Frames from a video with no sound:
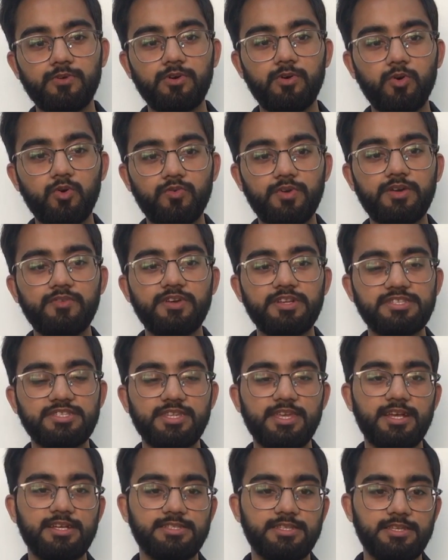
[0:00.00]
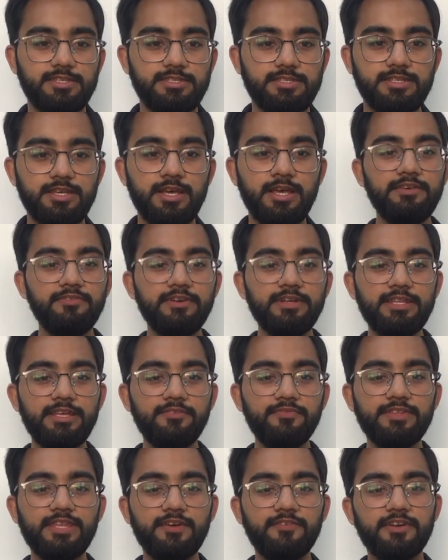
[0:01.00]
over which they exist, even
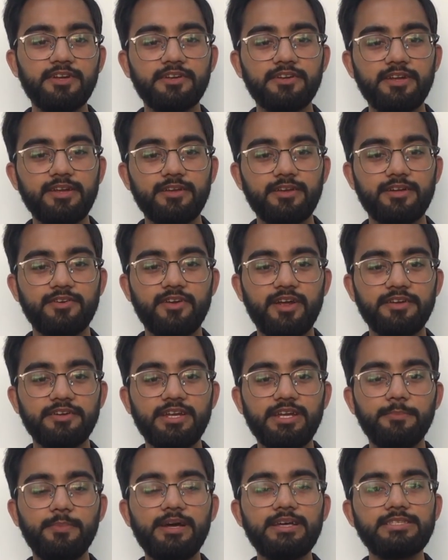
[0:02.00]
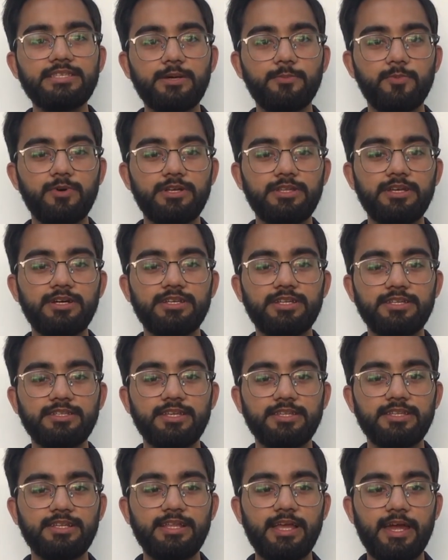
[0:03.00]
if they were granted by someone other
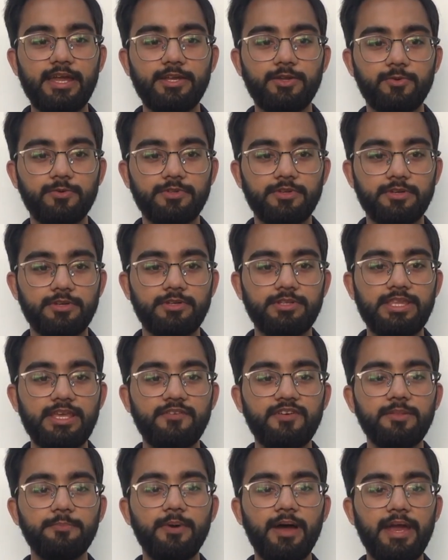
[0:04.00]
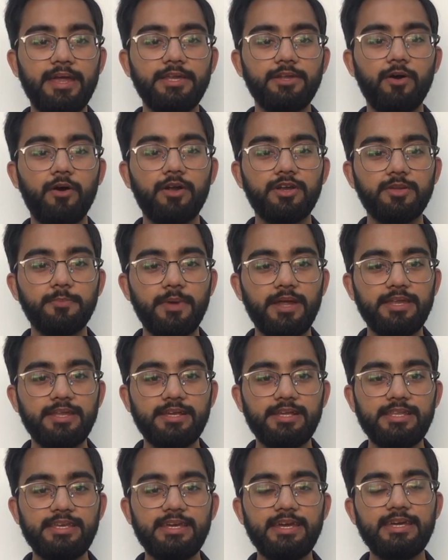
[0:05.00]
than the landowner bind
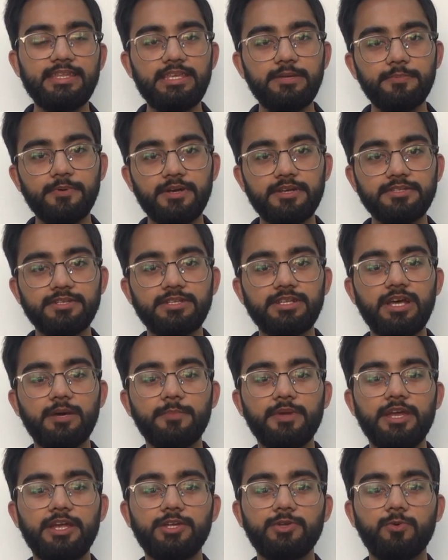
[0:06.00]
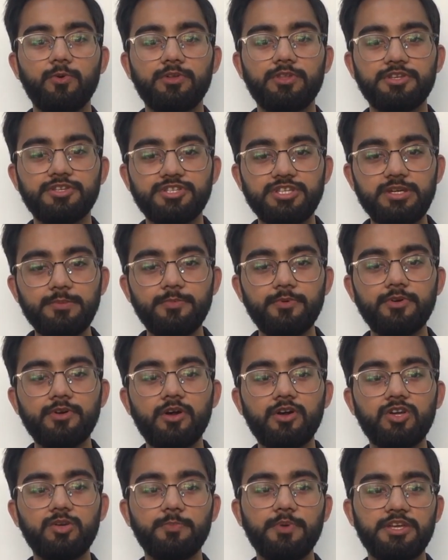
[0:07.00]
automatically any person coming into ownership or
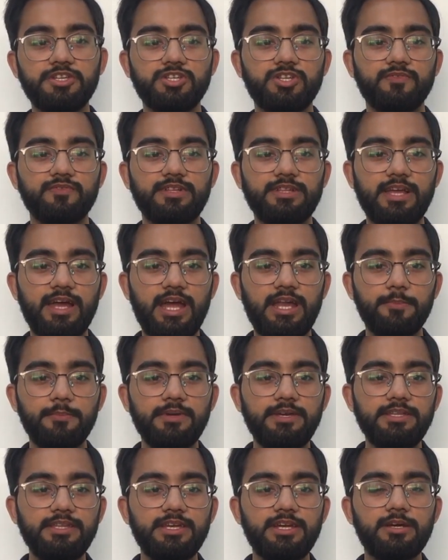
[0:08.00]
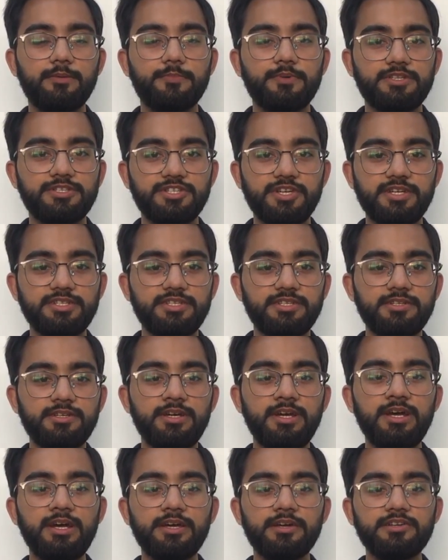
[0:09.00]
occupation of the land, be they a
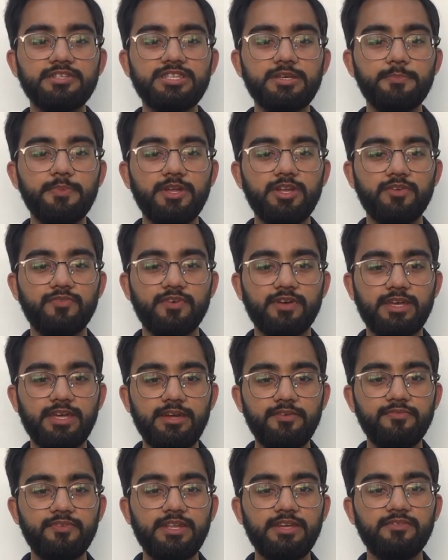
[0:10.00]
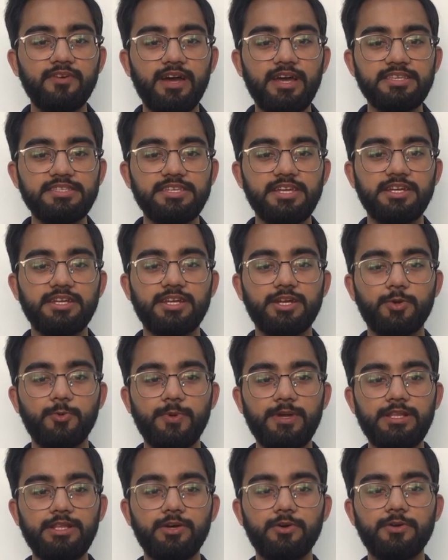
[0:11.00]
purchaser, recipient of a gift, devisee under a
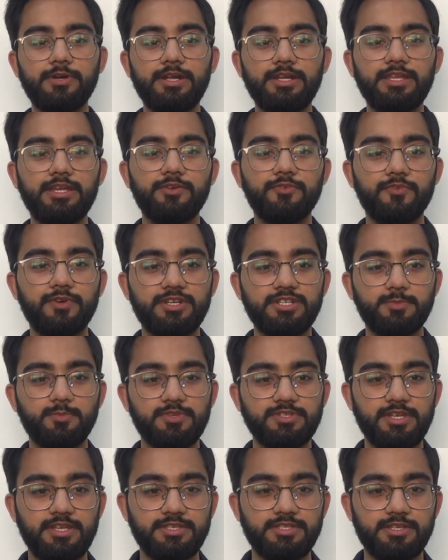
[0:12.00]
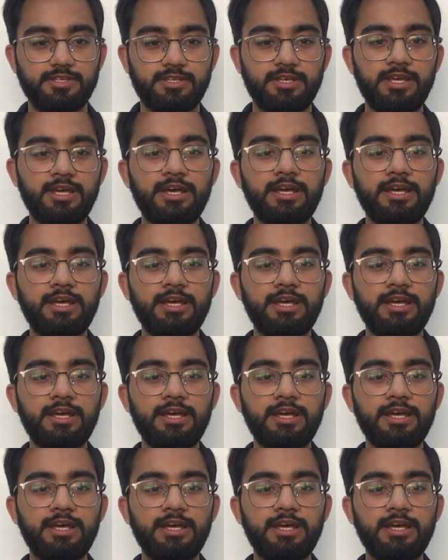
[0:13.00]
will, or an adverse possessor.